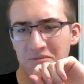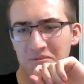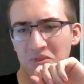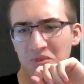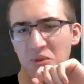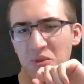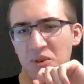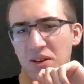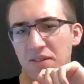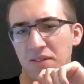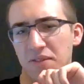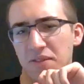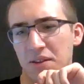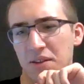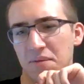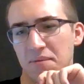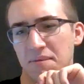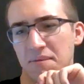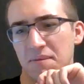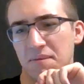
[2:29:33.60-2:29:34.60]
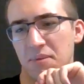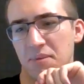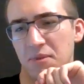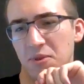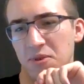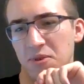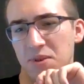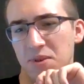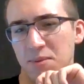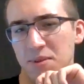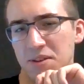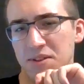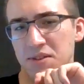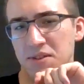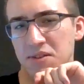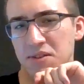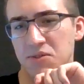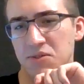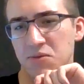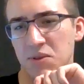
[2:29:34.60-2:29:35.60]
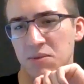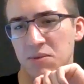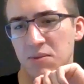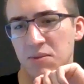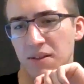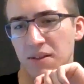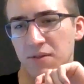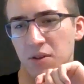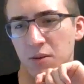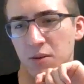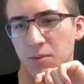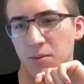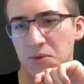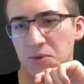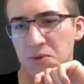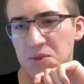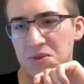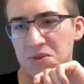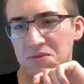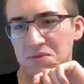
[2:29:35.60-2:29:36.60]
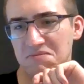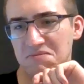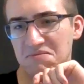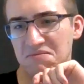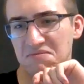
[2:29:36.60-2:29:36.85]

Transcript: We only have like 30 minutes of the stream left almost.